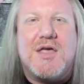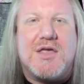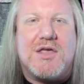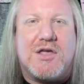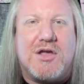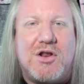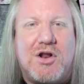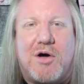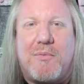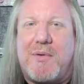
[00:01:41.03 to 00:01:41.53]

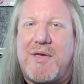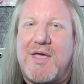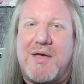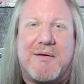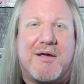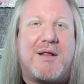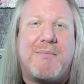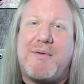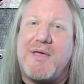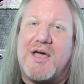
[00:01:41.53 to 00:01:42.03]
You know me,
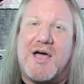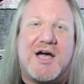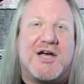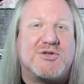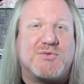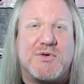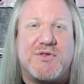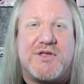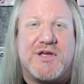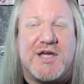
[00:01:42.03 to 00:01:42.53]
I'm going to be
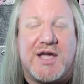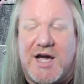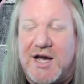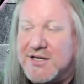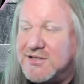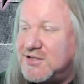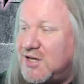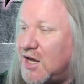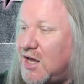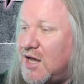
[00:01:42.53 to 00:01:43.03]
honest with you
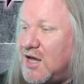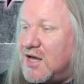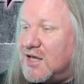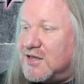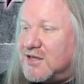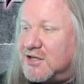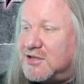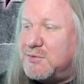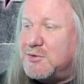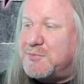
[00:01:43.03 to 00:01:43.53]
guys.
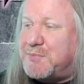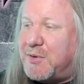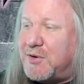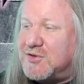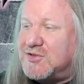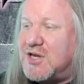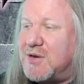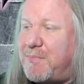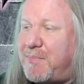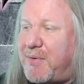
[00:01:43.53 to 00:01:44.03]
This was
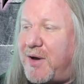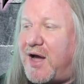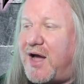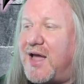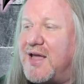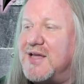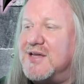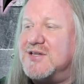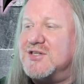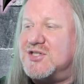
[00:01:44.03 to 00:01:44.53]
posted
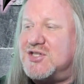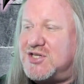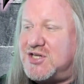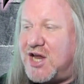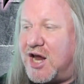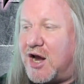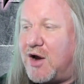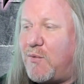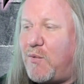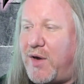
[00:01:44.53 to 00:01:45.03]
by
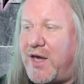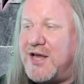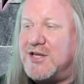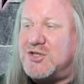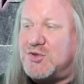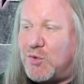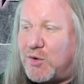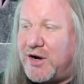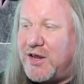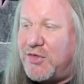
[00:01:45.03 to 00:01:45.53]

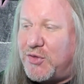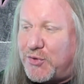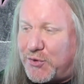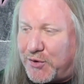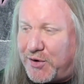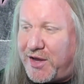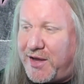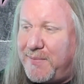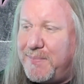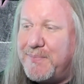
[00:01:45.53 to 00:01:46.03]

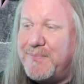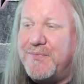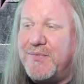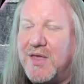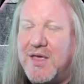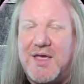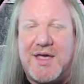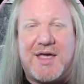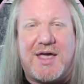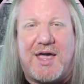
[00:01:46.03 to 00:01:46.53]
Stairway23,
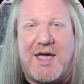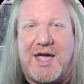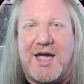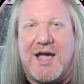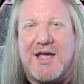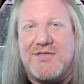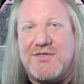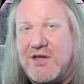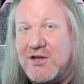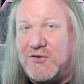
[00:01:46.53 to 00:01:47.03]

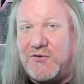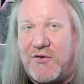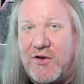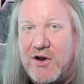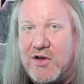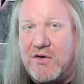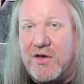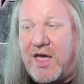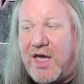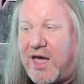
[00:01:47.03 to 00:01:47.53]
and this
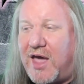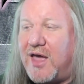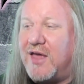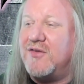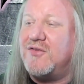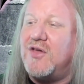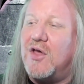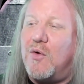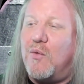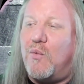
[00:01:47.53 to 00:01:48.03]
video
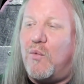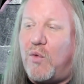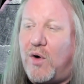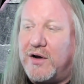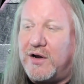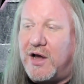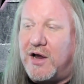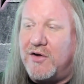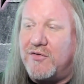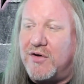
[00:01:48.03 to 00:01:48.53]
has
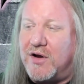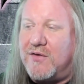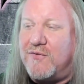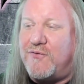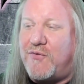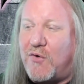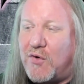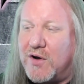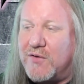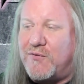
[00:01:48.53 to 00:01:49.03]

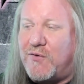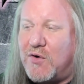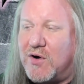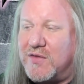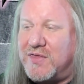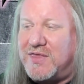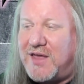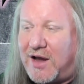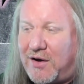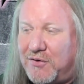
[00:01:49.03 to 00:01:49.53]

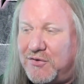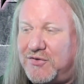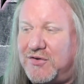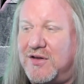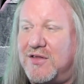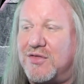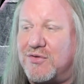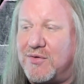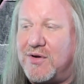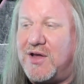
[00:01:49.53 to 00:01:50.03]

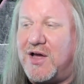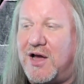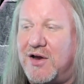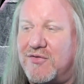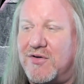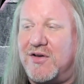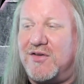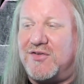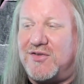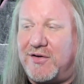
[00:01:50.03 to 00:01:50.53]

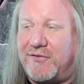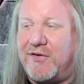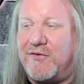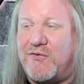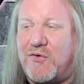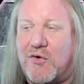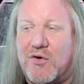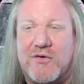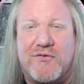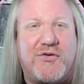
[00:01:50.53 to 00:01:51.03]

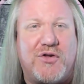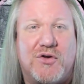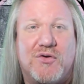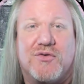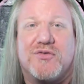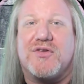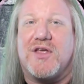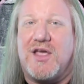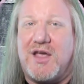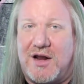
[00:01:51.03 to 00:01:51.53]
144,374
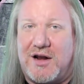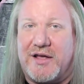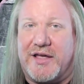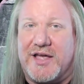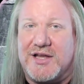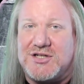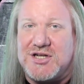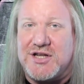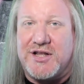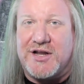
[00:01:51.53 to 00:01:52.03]
views. It'll
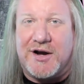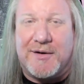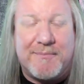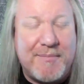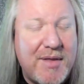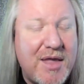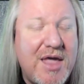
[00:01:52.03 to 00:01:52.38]
get you there.